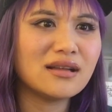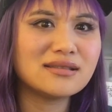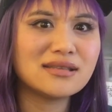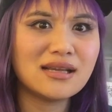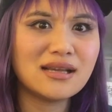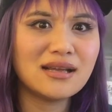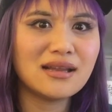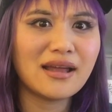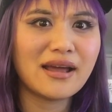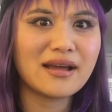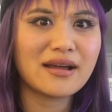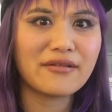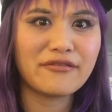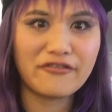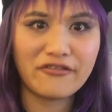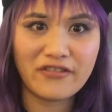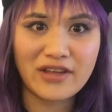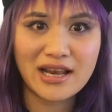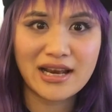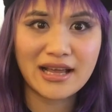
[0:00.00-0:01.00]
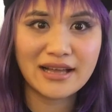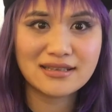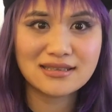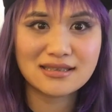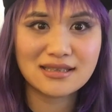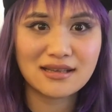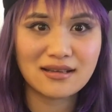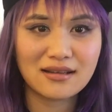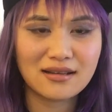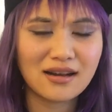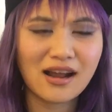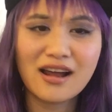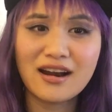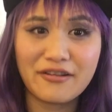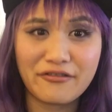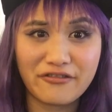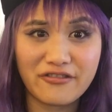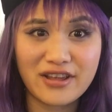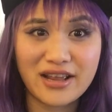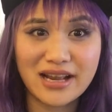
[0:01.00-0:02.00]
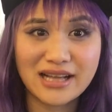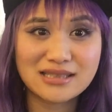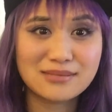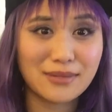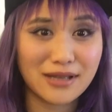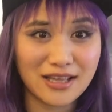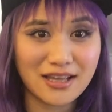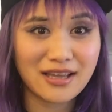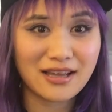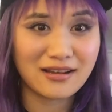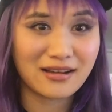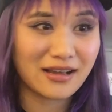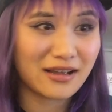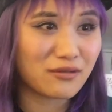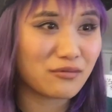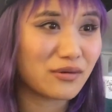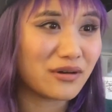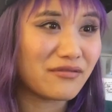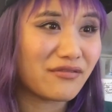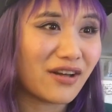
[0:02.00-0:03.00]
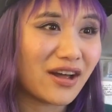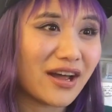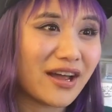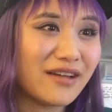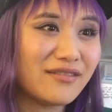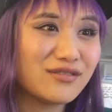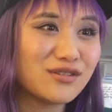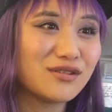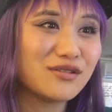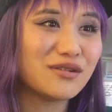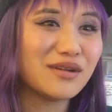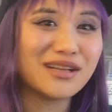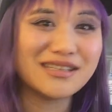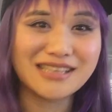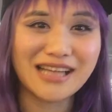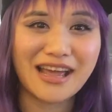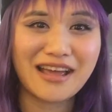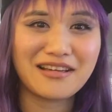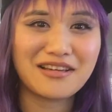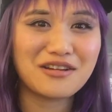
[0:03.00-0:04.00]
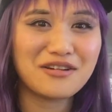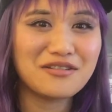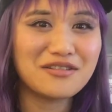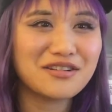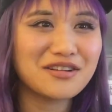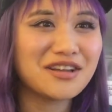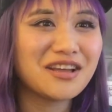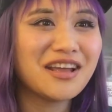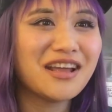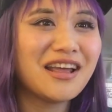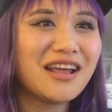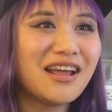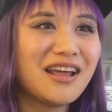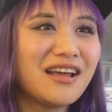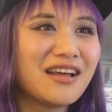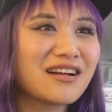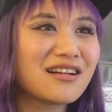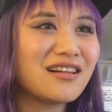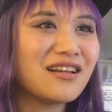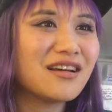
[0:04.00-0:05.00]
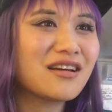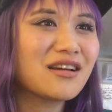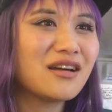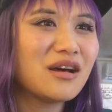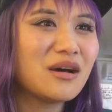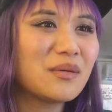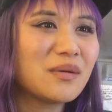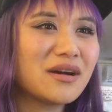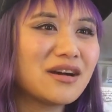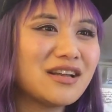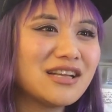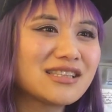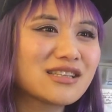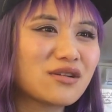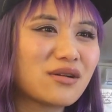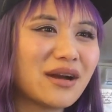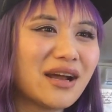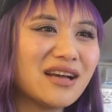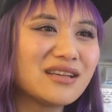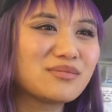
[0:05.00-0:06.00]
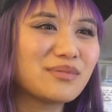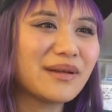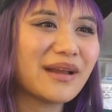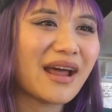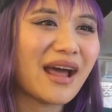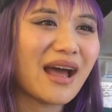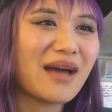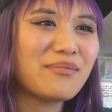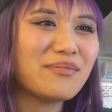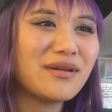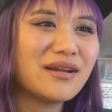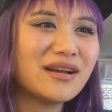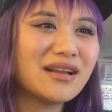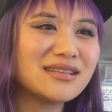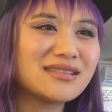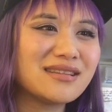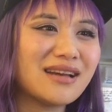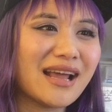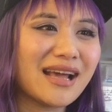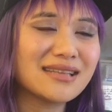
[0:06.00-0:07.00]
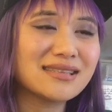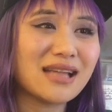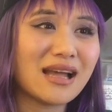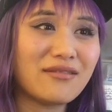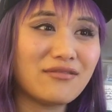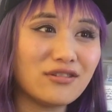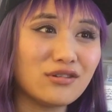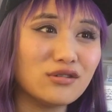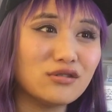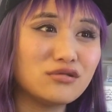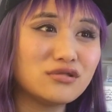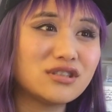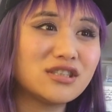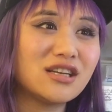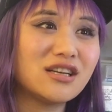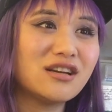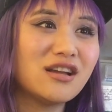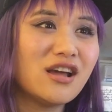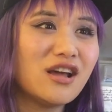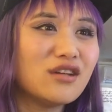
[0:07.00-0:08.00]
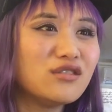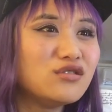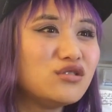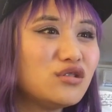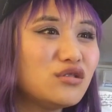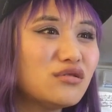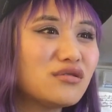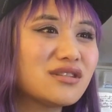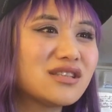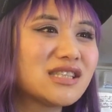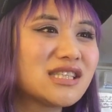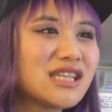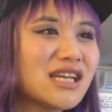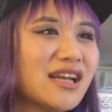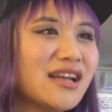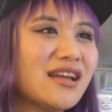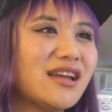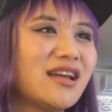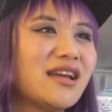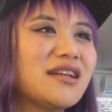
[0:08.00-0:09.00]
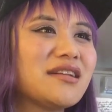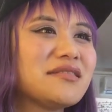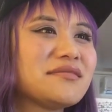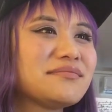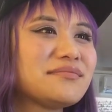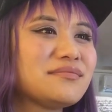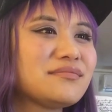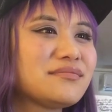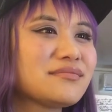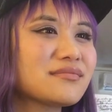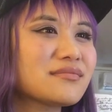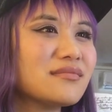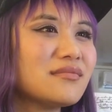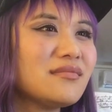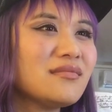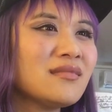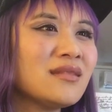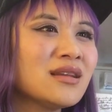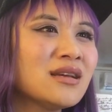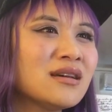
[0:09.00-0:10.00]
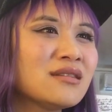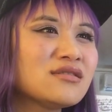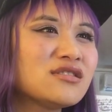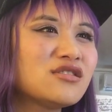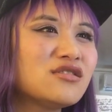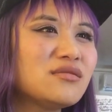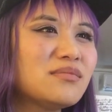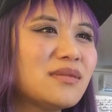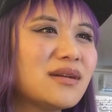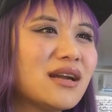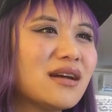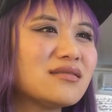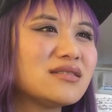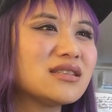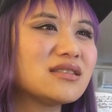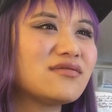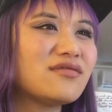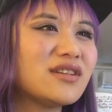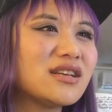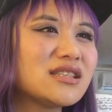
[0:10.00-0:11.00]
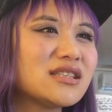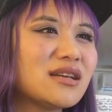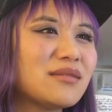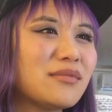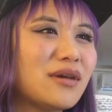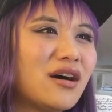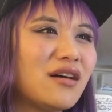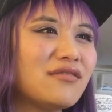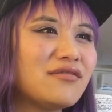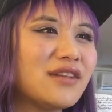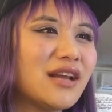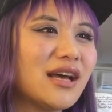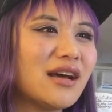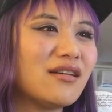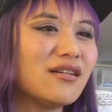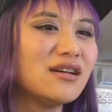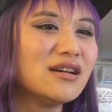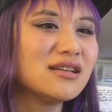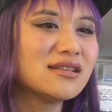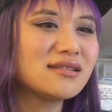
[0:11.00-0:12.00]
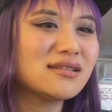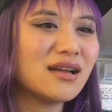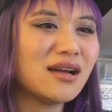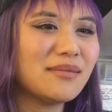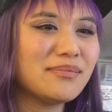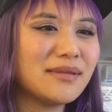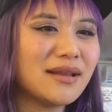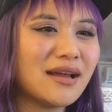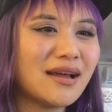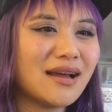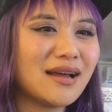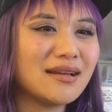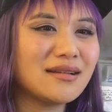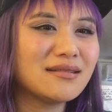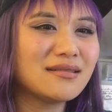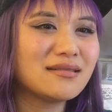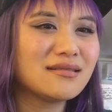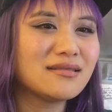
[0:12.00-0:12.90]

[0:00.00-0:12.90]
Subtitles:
Is he like a phoenix? Not a phoenix, but he can like revive through his egg yolk. Cluck, what are these cries? Will it happen? His next evolution? Duke Chicken. How stupid, I'll just finish him off now. Stop that.